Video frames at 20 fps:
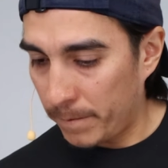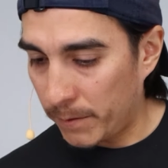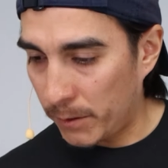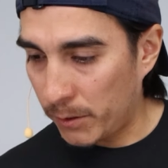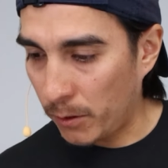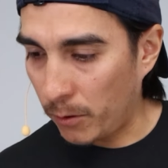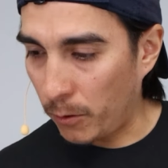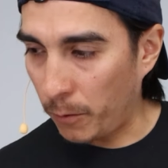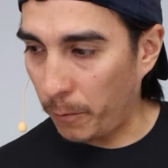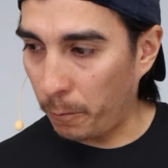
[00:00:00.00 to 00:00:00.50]

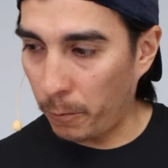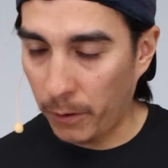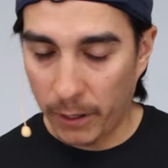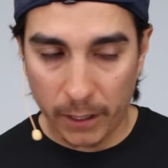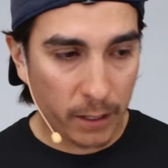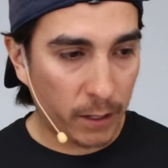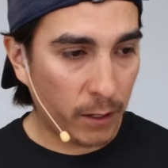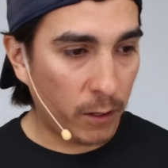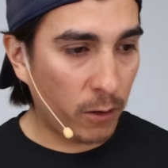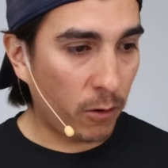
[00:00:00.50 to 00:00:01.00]
So we're
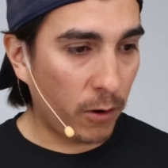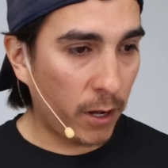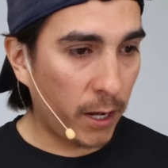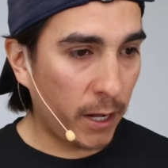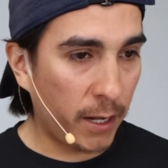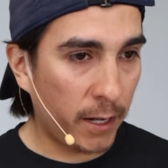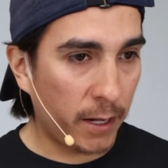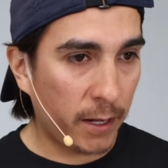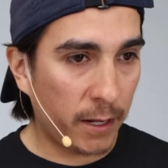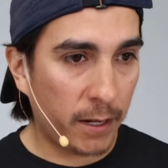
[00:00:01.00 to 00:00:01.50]
going to go
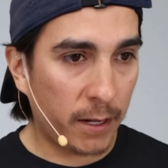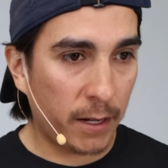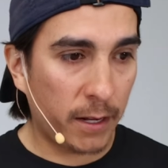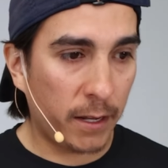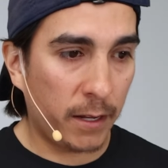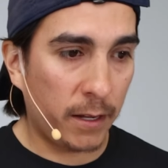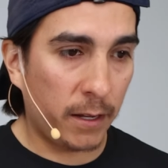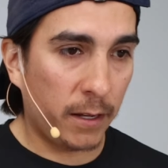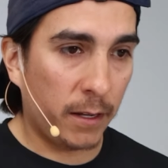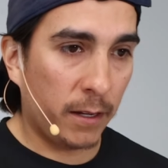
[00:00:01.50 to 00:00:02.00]
ahead and
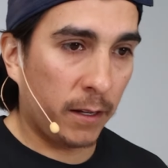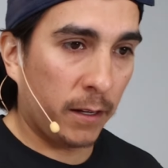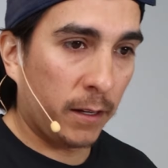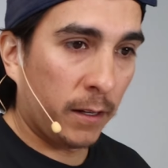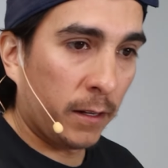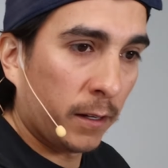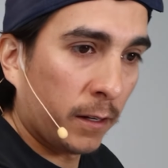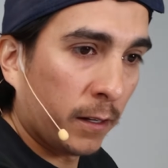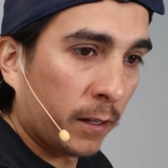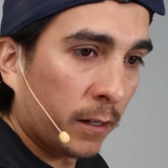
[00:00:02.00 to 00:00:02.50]

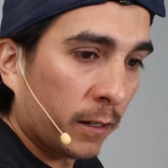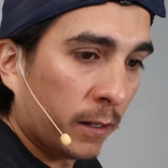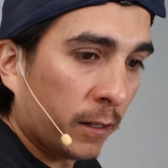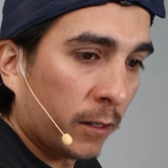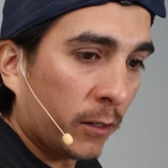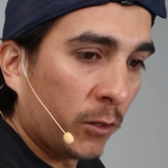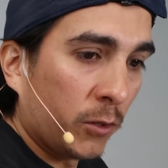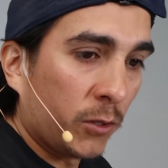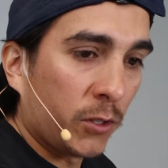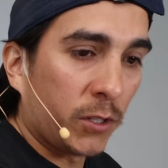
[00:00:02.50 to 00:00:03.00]

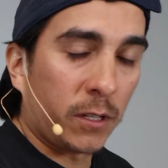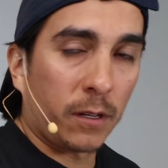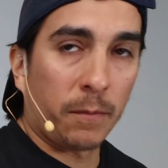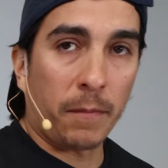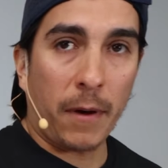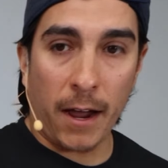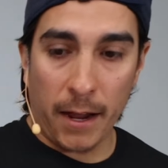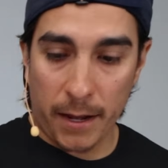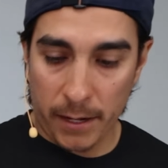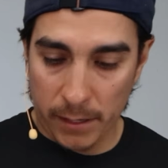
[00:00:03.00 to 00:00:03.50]
use some
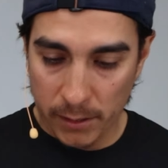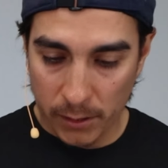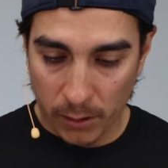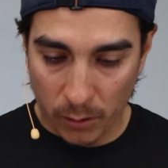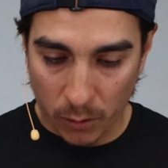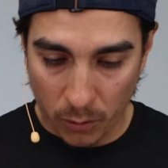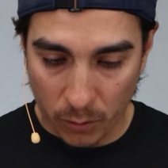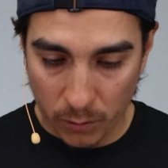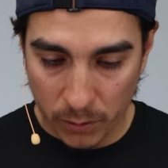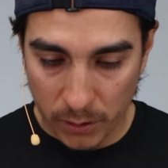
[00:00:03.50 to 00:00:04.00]

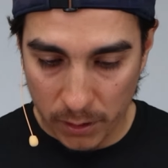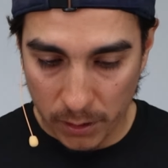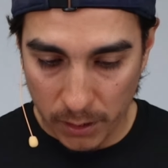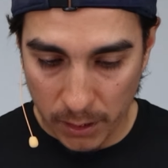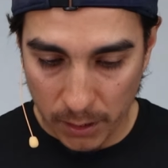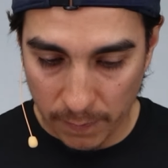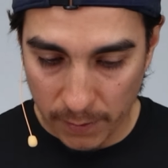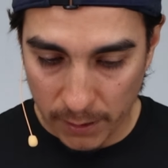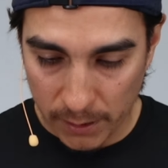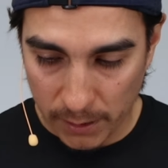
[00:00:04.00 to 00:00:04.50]
ISO to
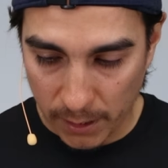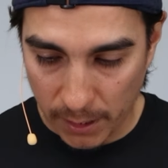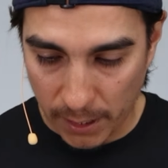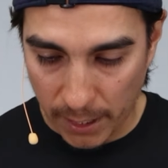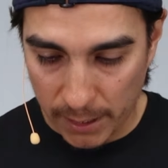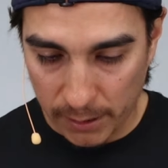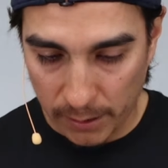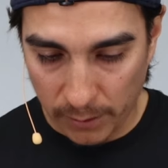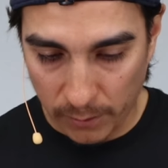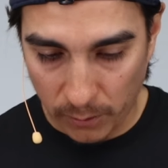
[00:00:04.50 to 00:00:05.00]
give this a
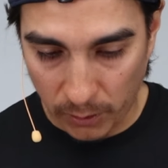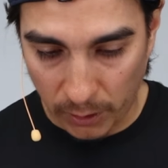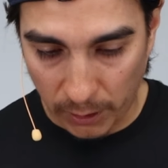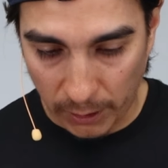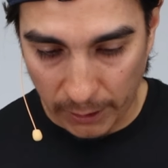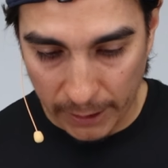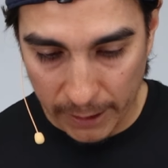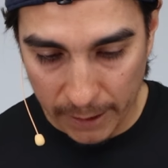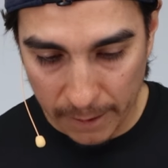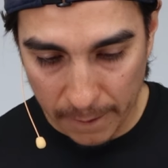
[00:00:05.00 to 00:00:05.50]
nice little
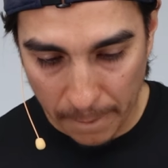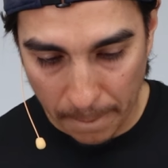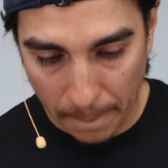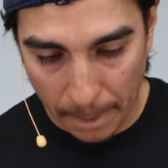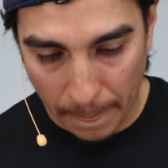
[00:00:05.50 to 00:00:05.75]
clean.